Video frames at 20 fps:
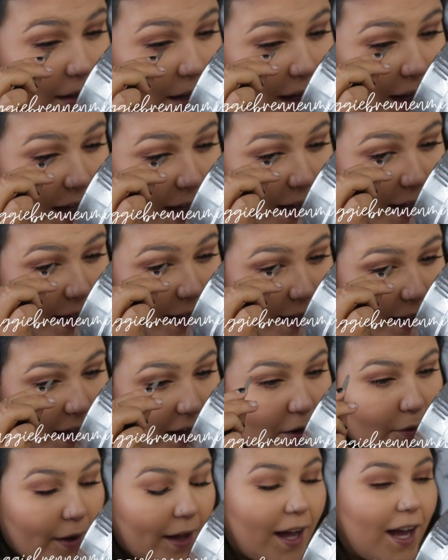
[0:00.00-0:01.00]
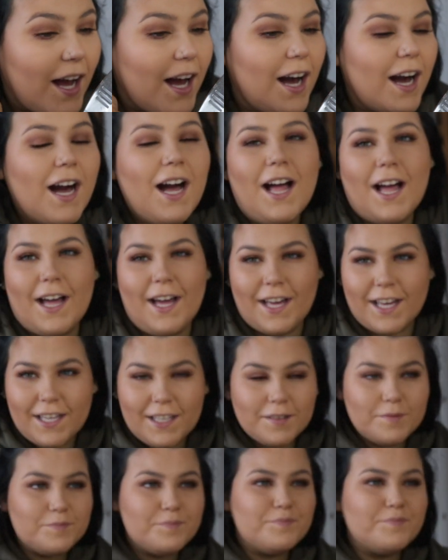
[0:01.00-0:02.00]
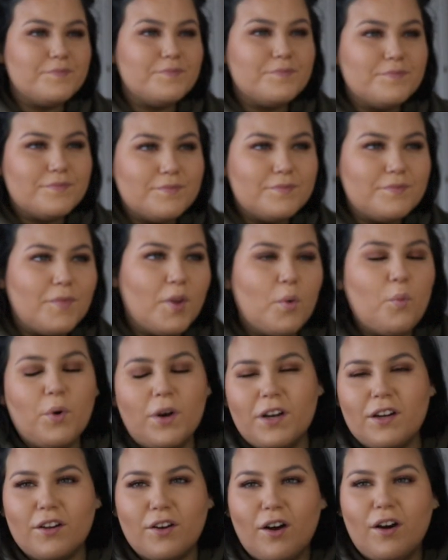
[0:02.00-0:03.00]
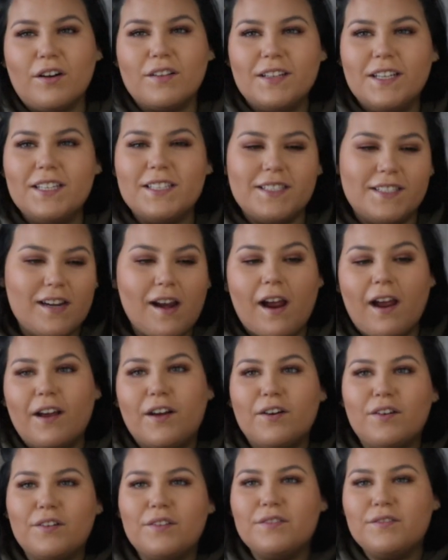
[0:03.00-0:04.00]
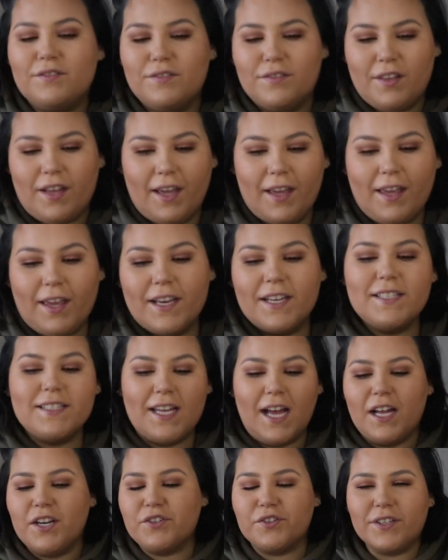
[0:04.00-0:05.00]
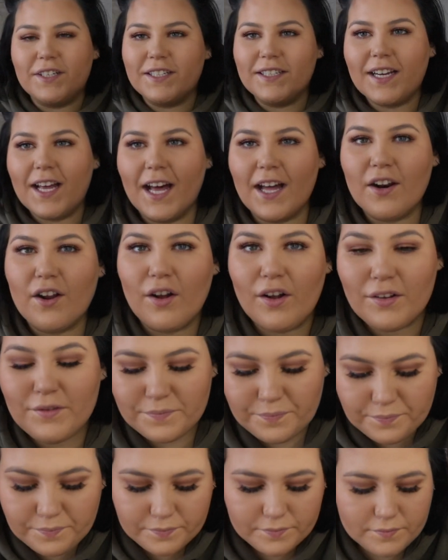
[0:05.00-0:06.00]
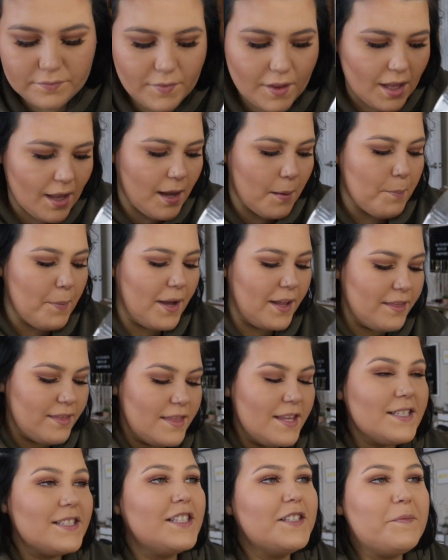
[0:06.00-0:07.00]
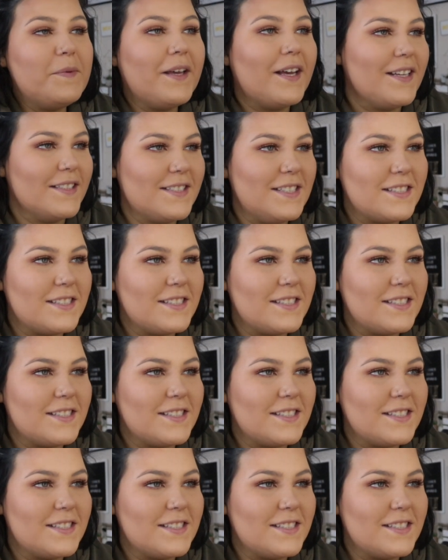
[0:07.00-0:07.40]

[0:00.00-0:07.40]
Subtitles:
I wouldn't call this style like exaggerate at all. But this is because